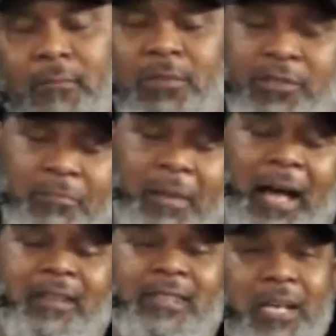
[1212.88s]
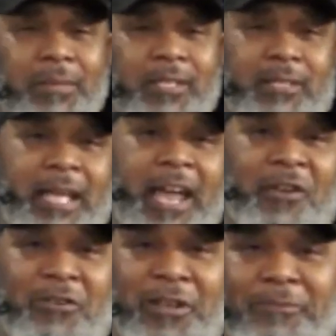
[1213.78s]
Your mind's got to be stayed
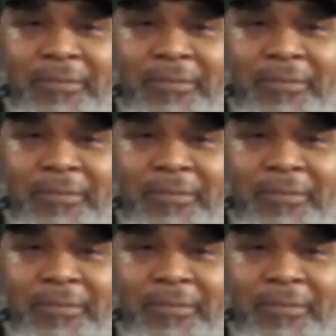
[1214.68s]
on it.